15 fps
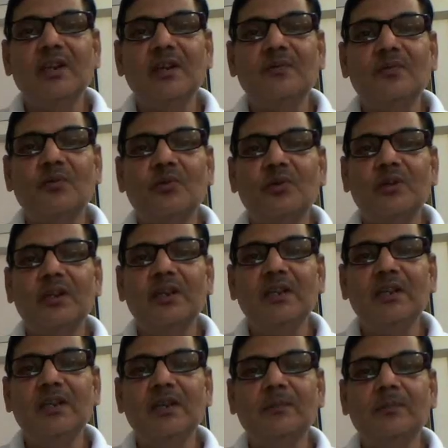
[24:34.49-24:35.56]
and 14
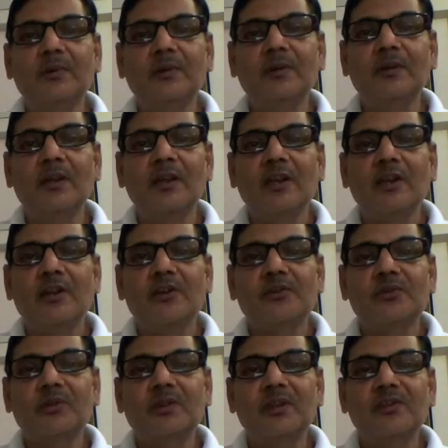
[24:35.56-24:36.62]
in number.
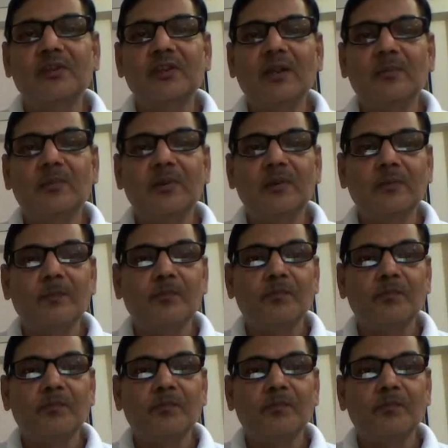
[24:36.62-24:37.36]
So this number